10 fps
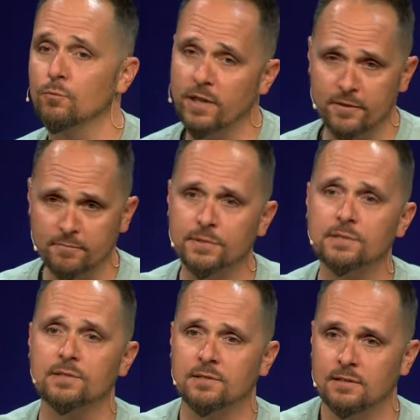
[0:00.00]

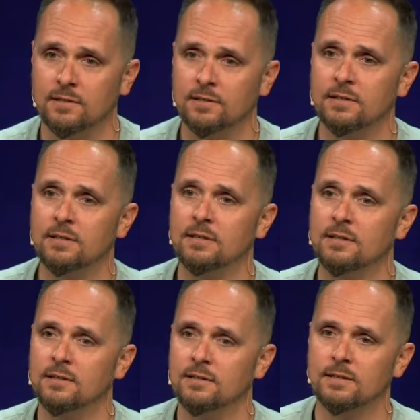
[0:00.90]
Rhythms,
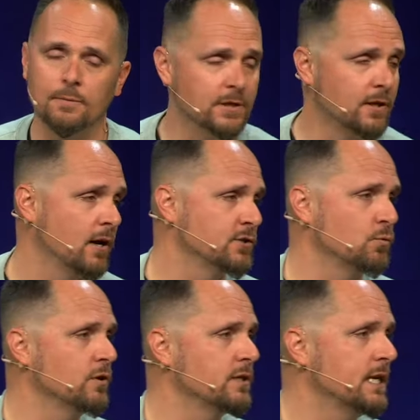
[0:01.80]
I'm in
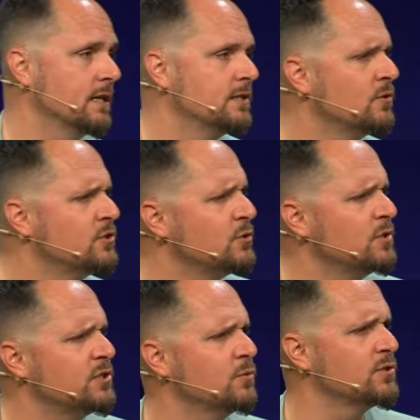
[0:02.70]
God's Word daily. Don't you
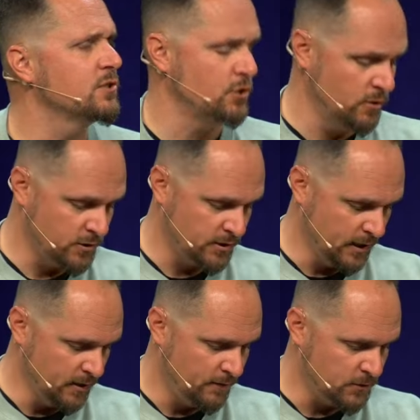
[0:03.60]
wish there was a church
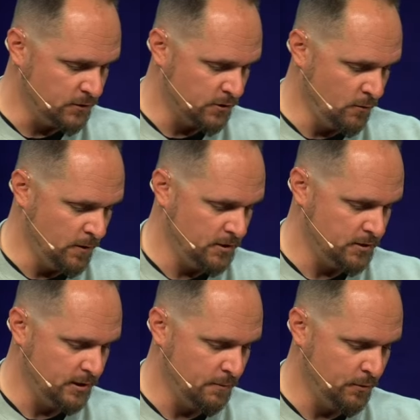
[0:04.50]
that loved you so
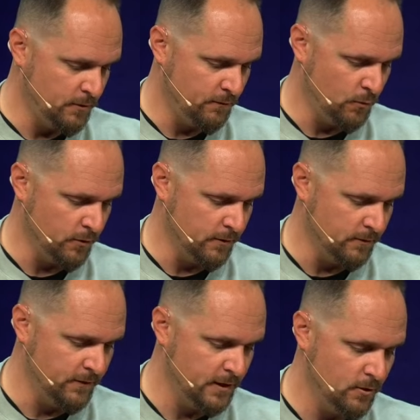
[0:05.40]
much that they put forth
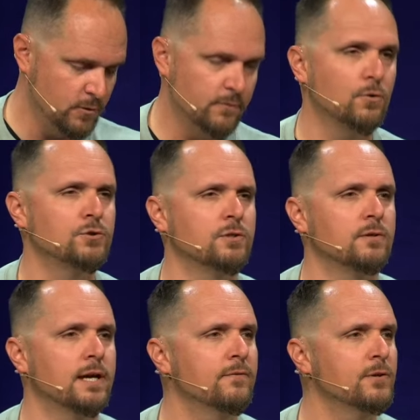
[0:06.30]
a video
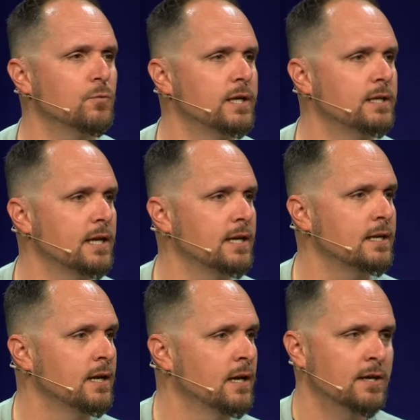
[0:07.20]
devotional every
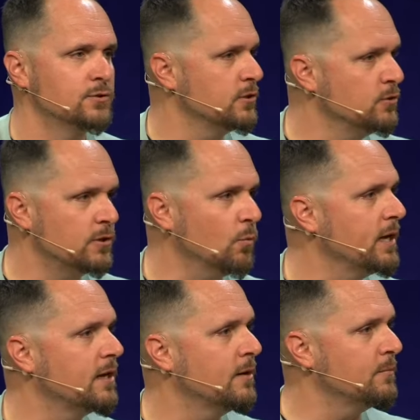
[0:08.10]
weekday so that you could
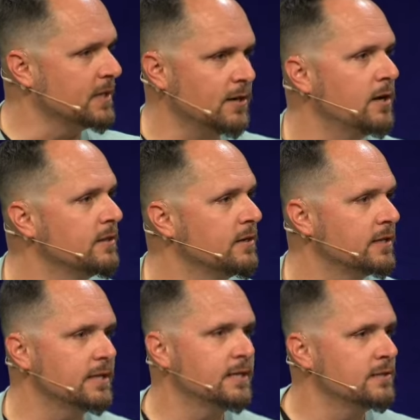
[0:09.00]
wake up and get on
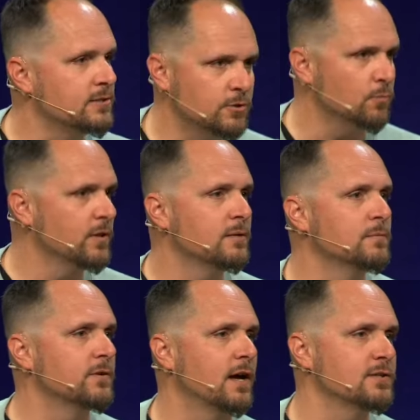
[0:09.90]
there and get into your
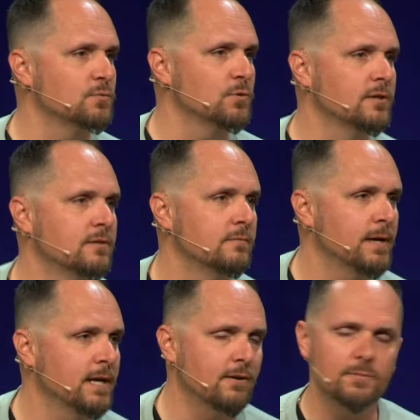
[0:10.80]
rhythm of God's Word?
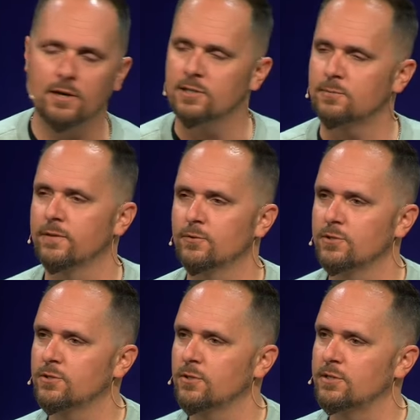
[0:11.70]
Man, that would be awesome if there
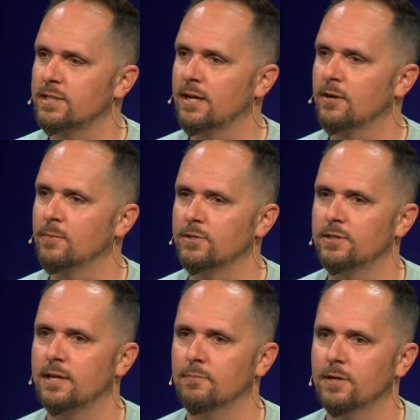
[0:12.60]
was a church that cared
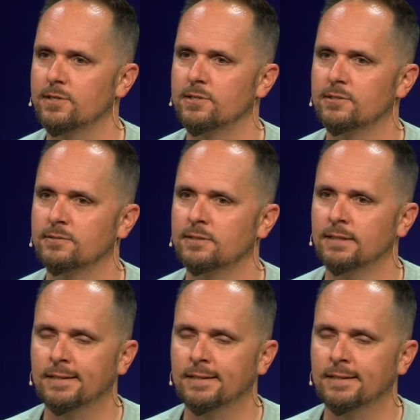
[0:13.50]
about you that much.